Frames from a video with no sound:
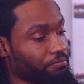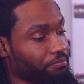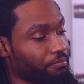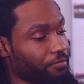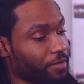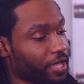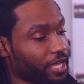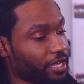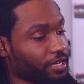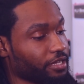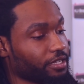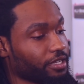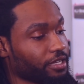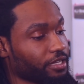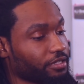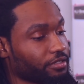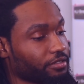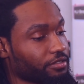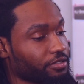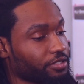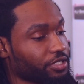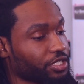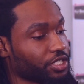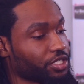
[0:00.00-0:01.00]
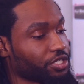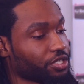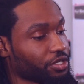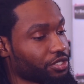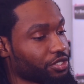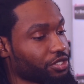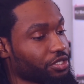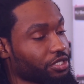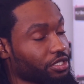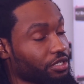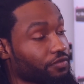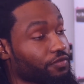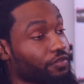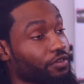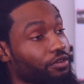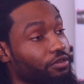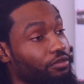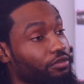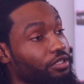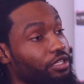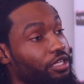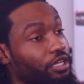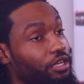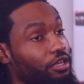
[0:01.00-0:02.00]
made it such a
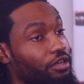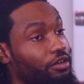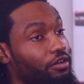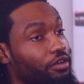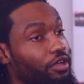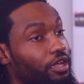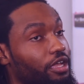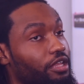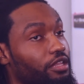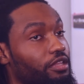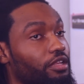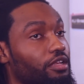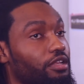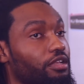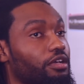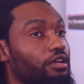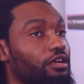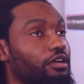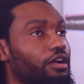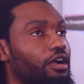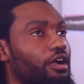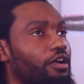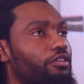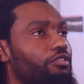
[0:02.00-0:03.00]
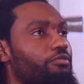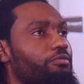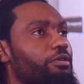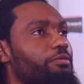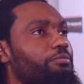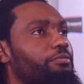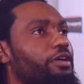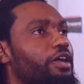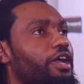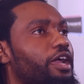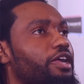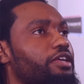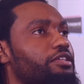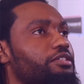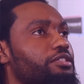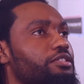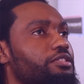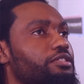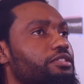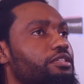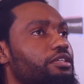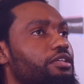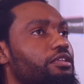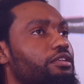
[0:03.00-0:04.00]
difficult year. And then I remember
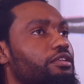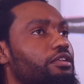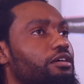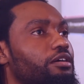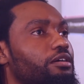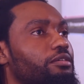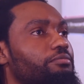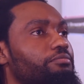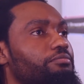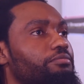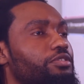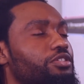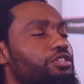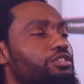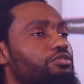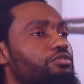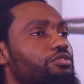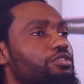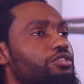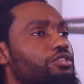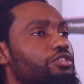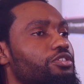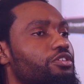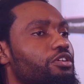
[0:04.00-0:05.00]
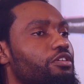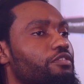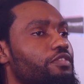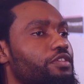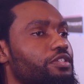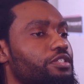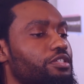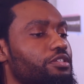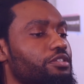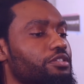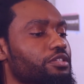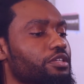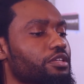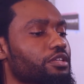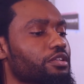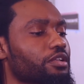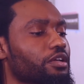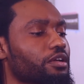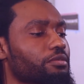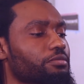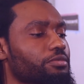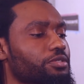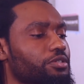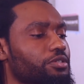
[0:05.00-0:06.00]
accessing student services and